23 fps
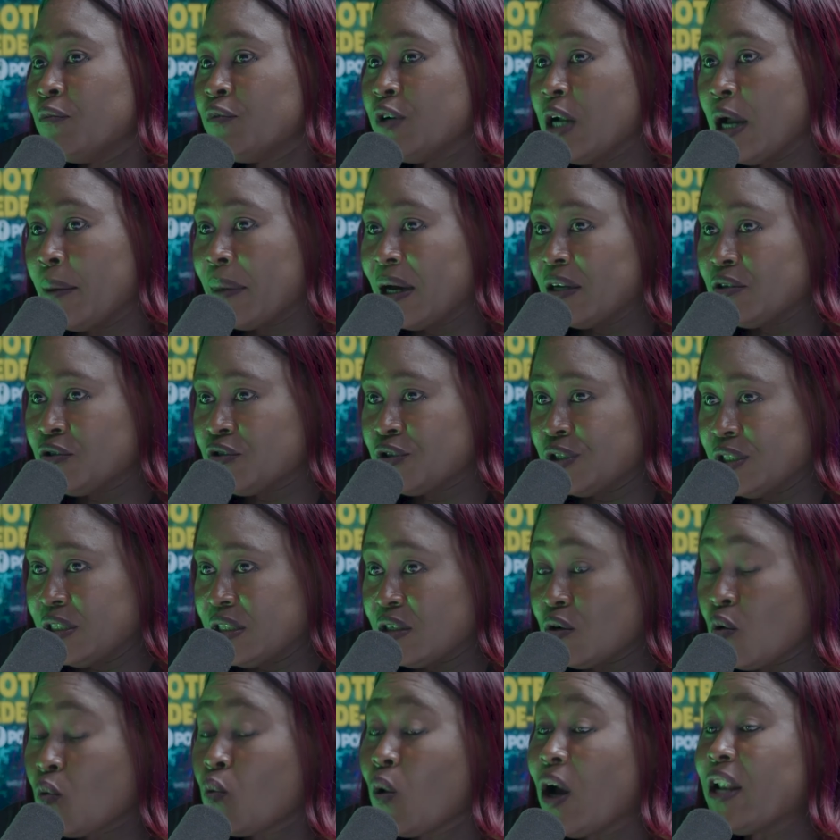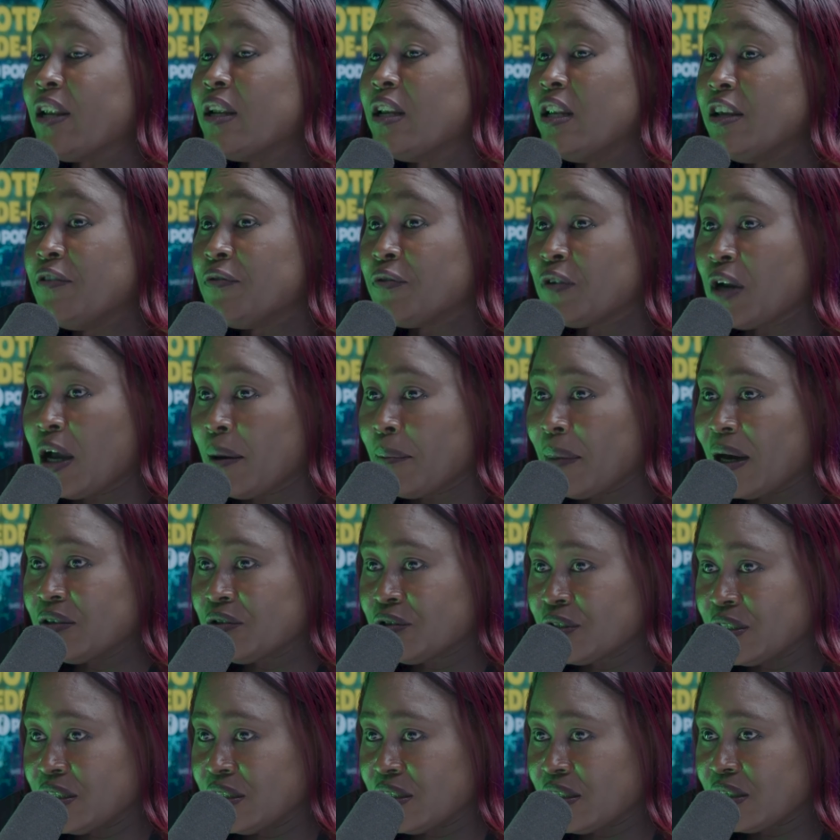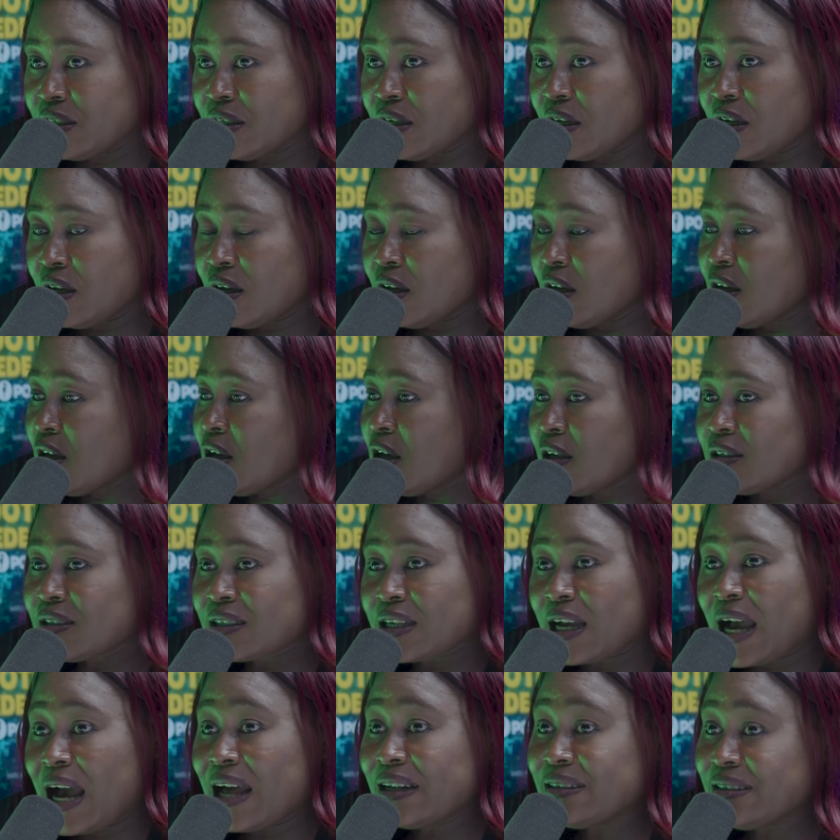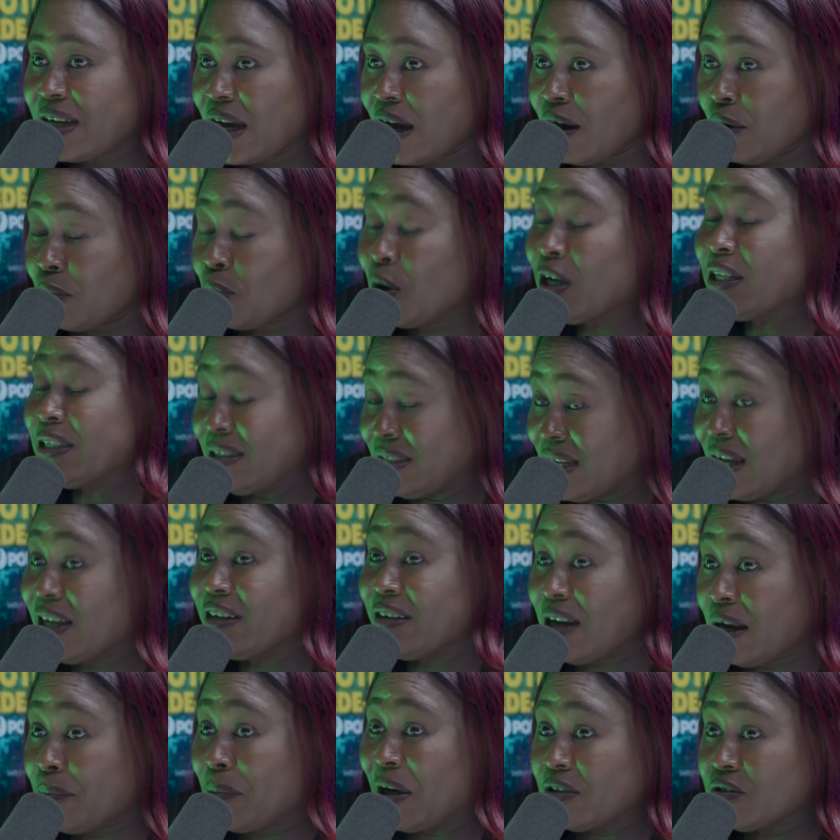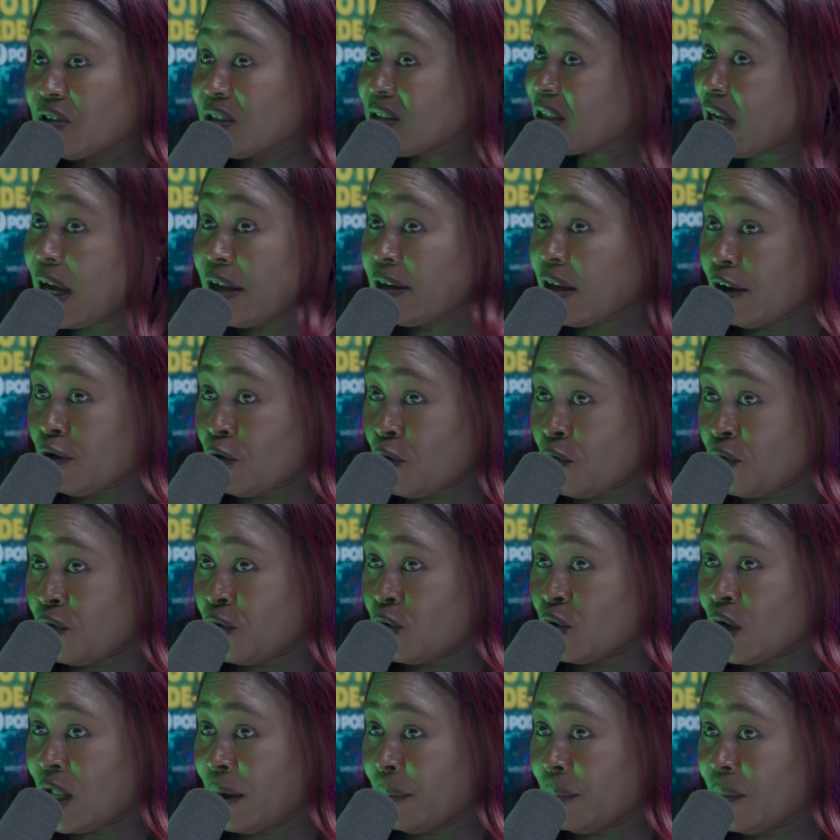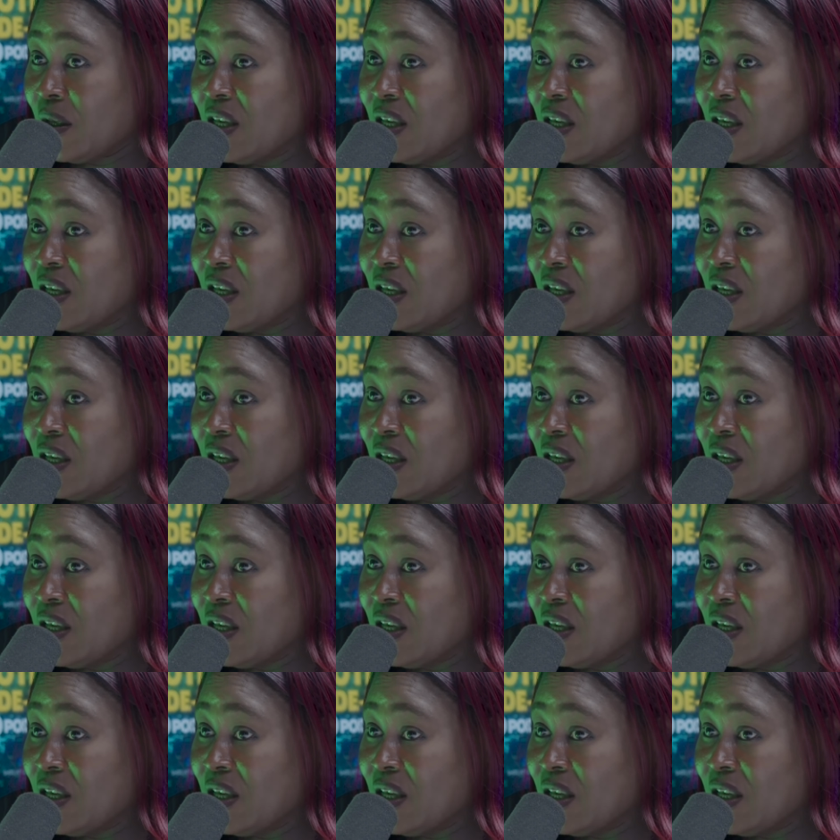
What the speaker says: Real Madrid. When he leave Real Madrid, scandal. When he's there Real Madrid, scandal no Fulham.